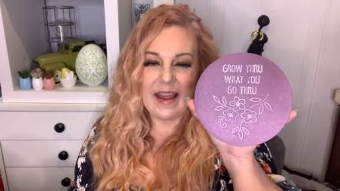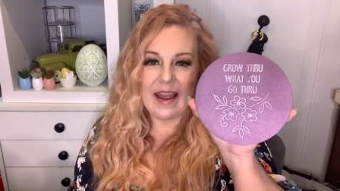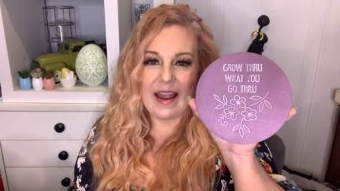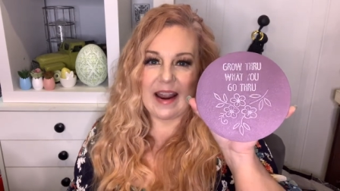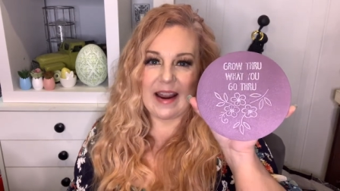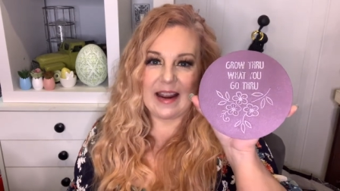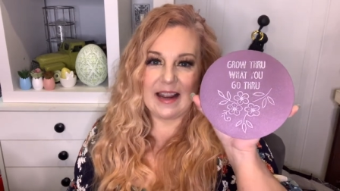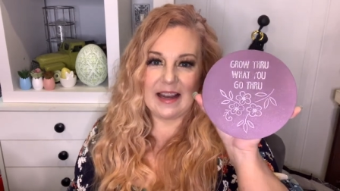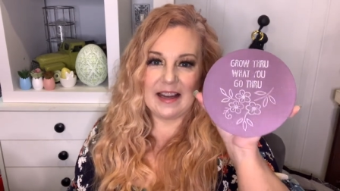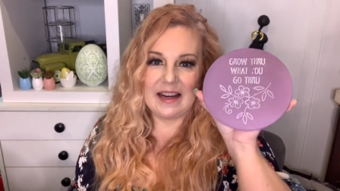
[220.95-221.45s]

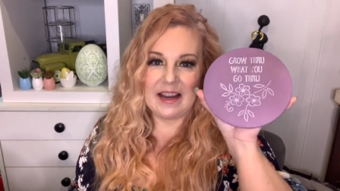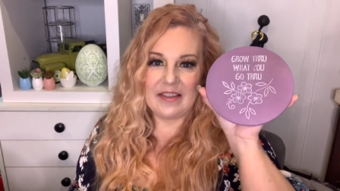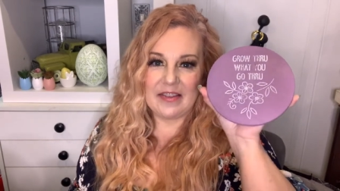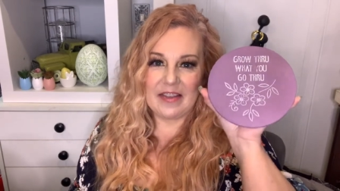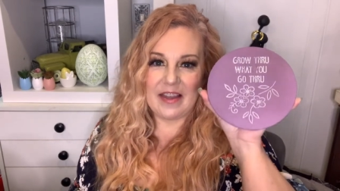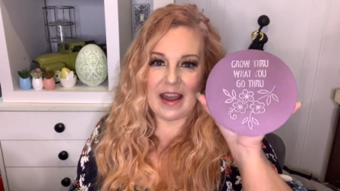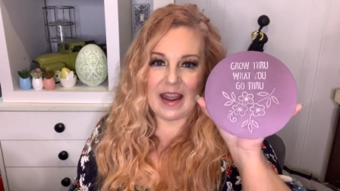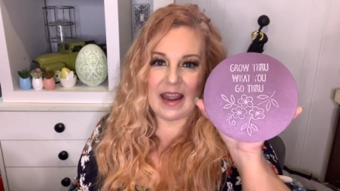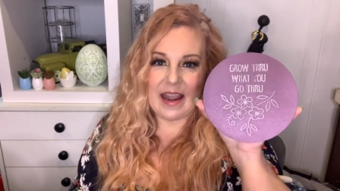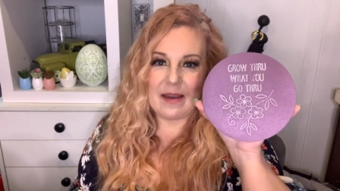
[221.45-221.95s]
and
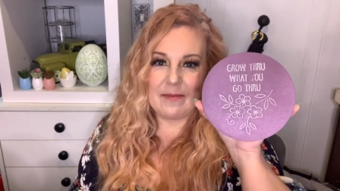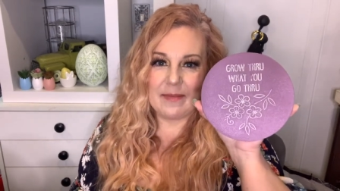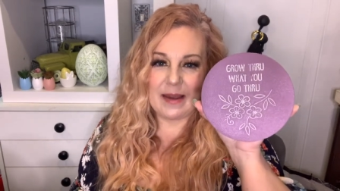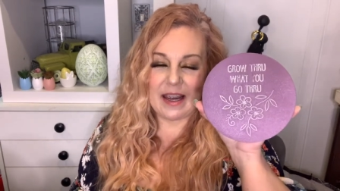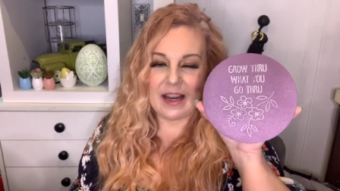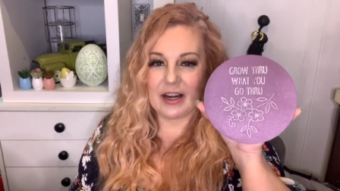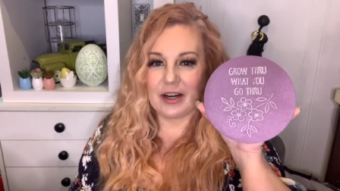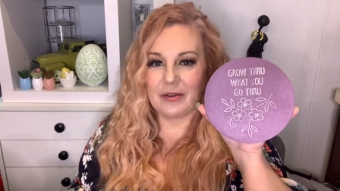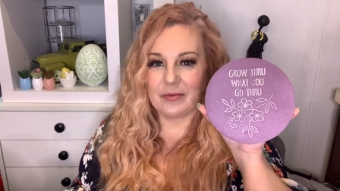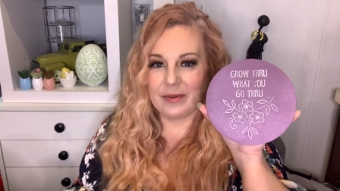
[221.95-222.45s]
they
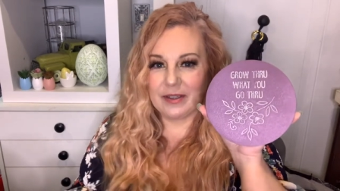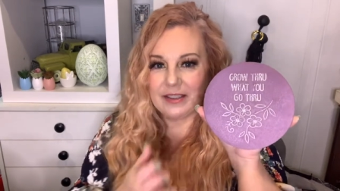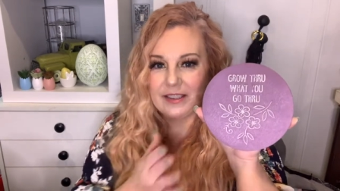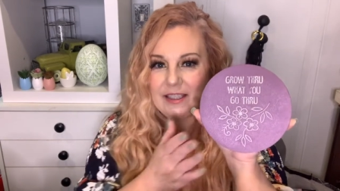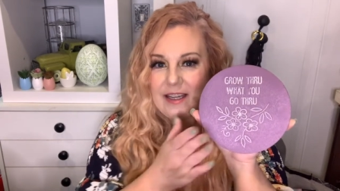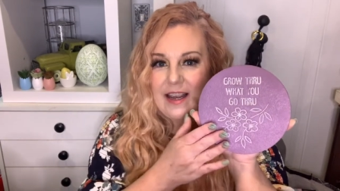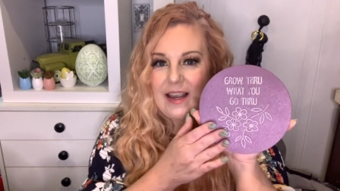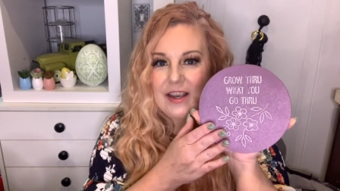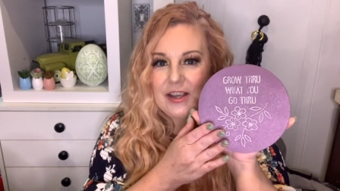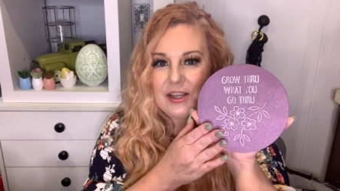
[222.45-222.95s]
made a
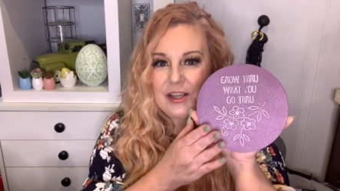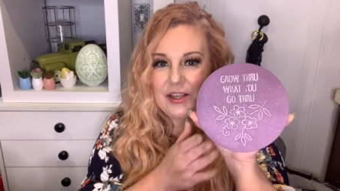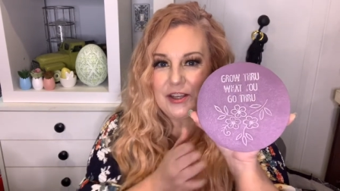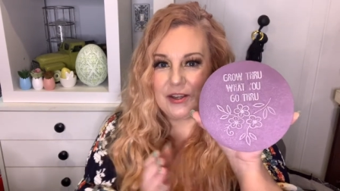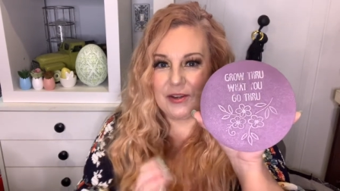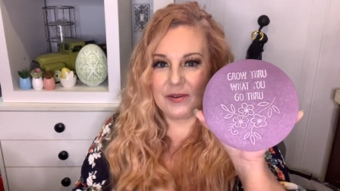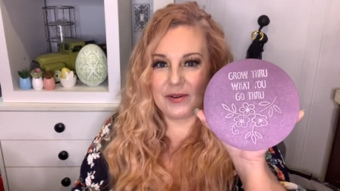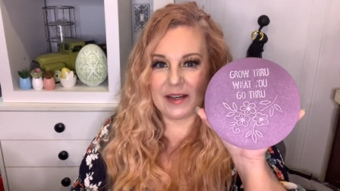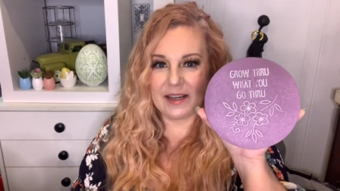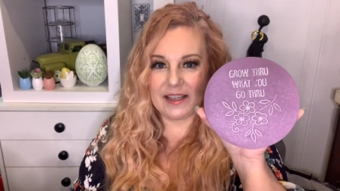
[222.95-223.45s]
really
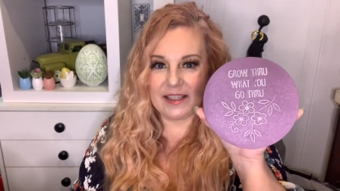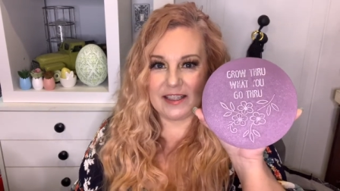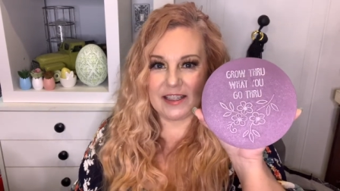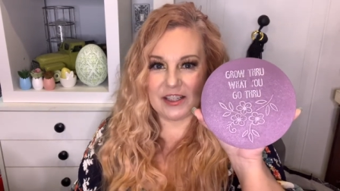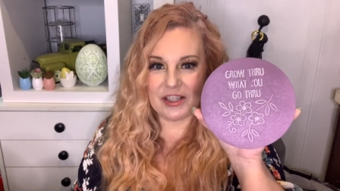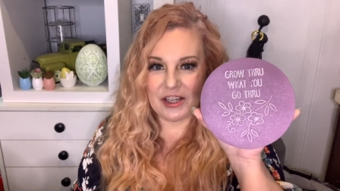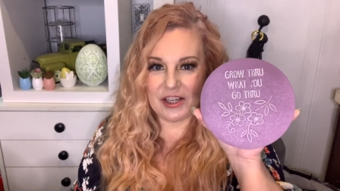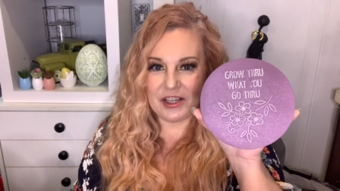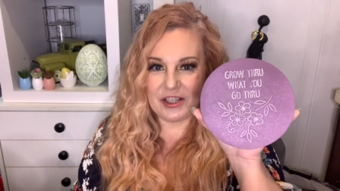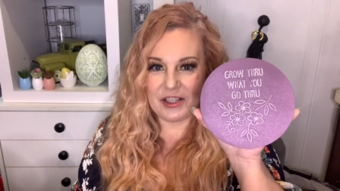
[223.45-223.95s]
cute
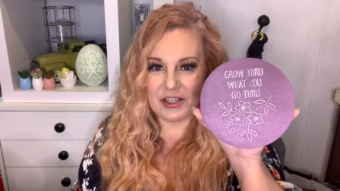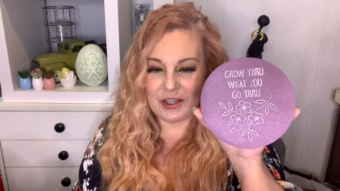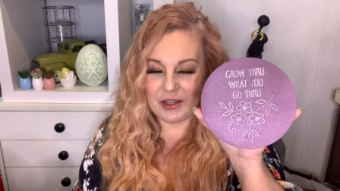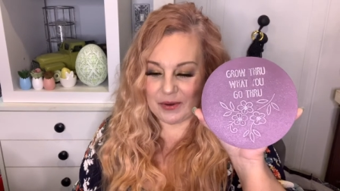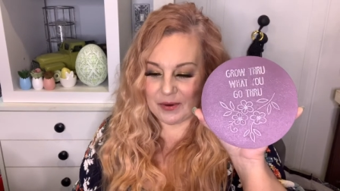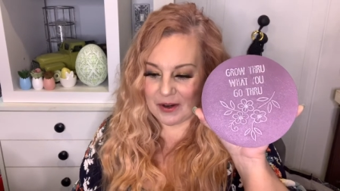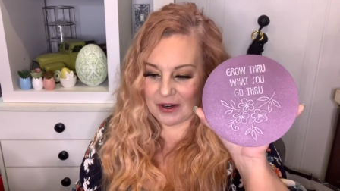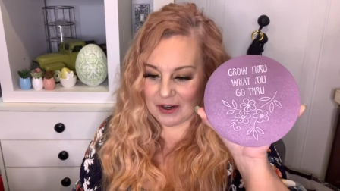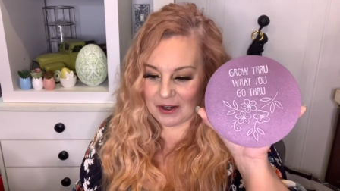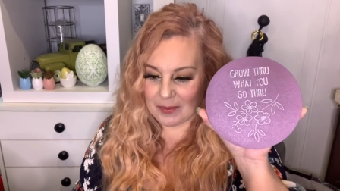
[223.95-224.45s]
addition
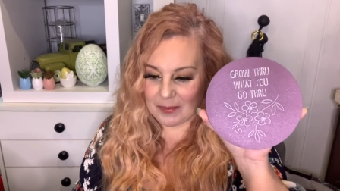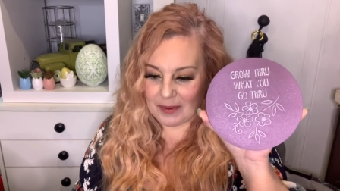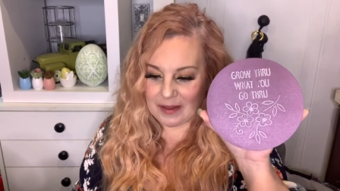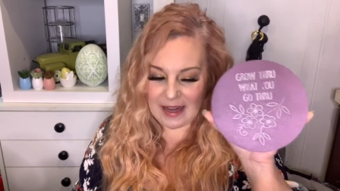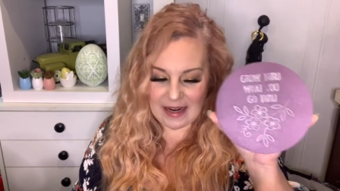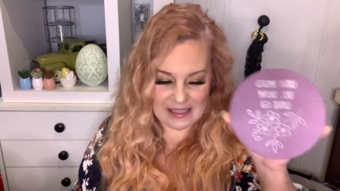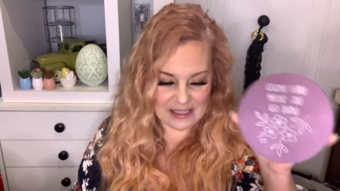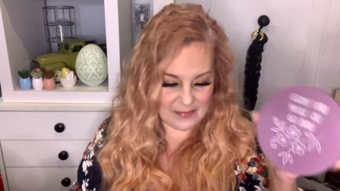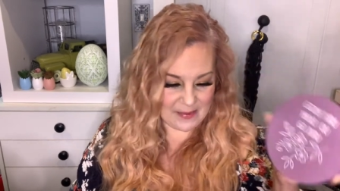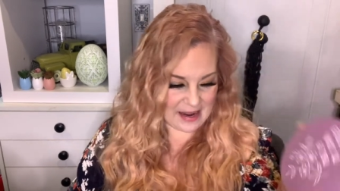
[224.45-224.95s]
to her
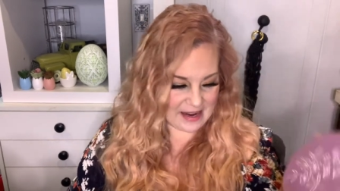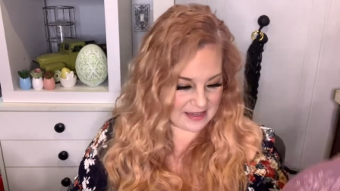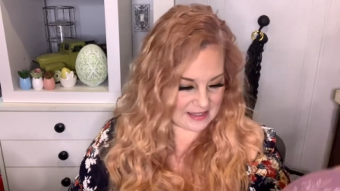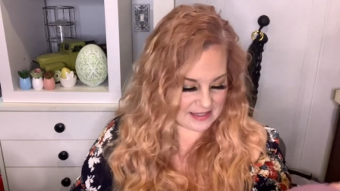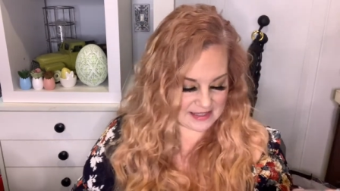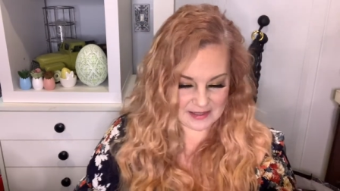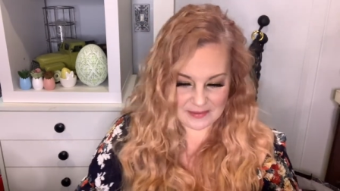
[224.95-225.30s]
play space.